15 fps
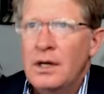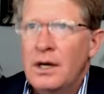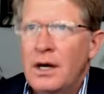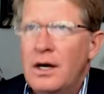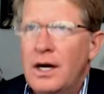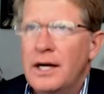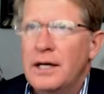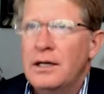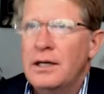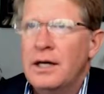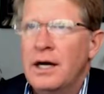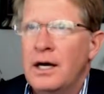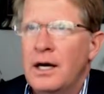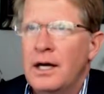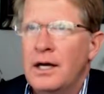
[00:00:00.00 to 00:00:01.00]
All right.
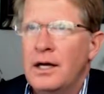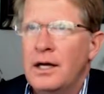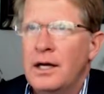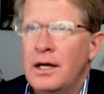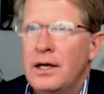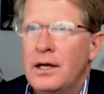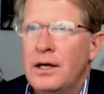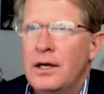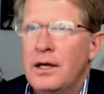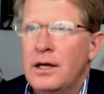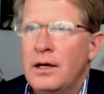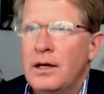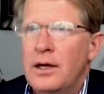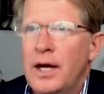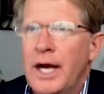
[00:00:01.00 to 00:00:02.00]

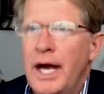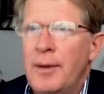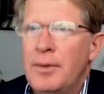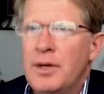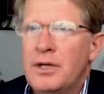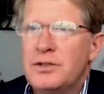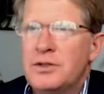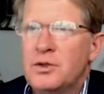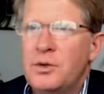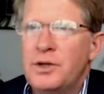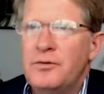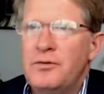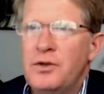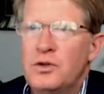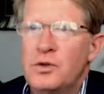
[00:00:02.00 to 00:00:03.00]
How much is
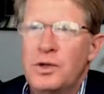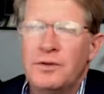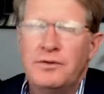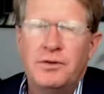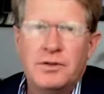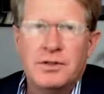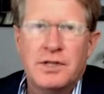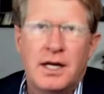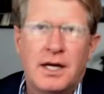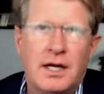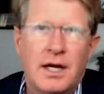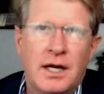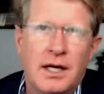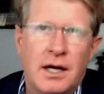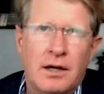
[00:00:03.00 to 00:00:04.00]
Quick Fuse? Quick Fuse is
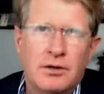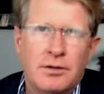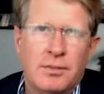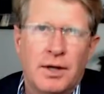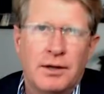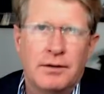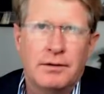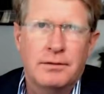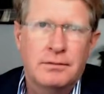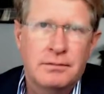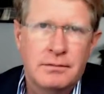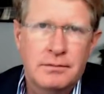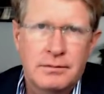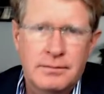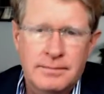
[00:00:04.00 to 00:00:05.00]
$89 a month.
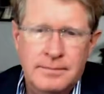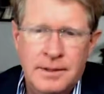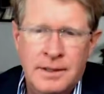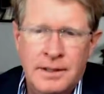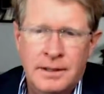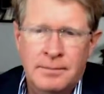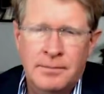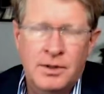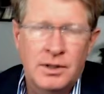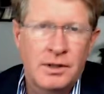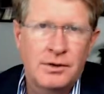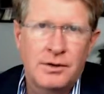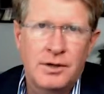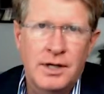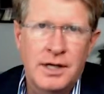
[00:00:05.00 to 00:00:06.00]
You
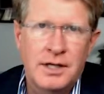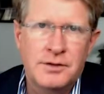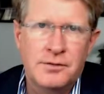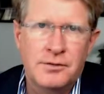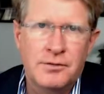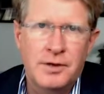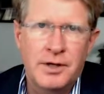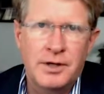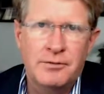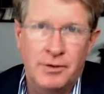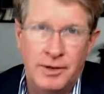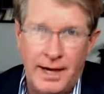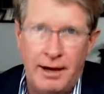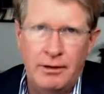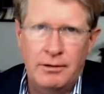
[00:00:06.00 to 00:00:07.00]
get 30 days for free
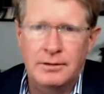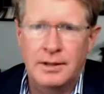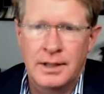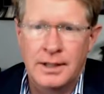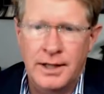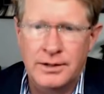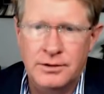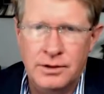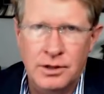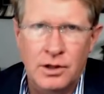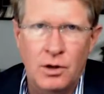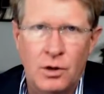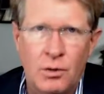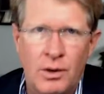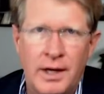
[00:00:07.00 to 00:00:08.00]
for now. That's going to
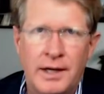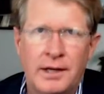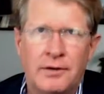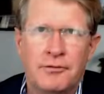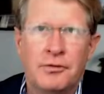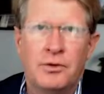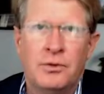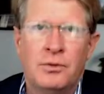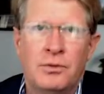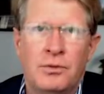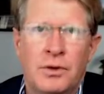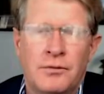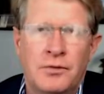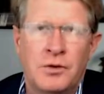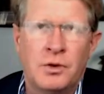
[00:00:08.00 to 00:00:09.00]
go away in a few
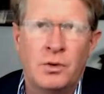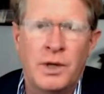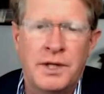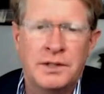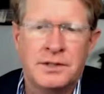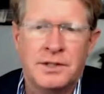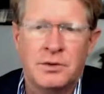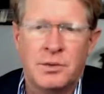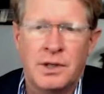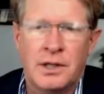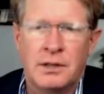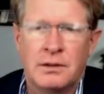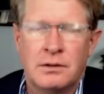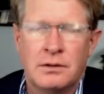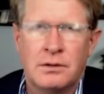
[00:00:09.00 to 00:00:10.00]
weeks as we
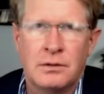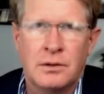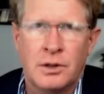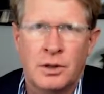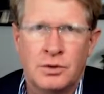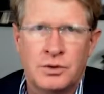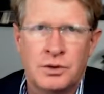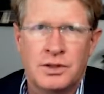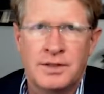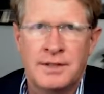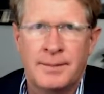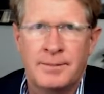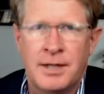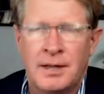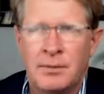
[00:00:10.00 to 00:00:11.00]
get closer to
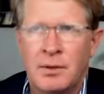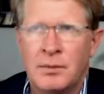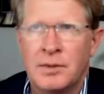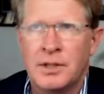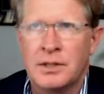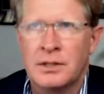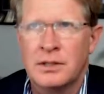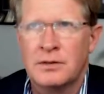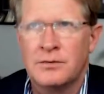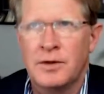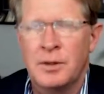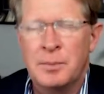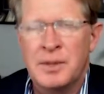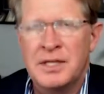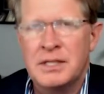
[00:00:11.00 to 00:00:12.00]
September because it gets
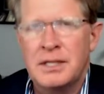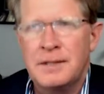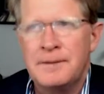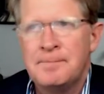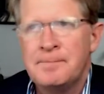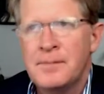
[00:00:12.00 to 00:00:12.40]
very busy.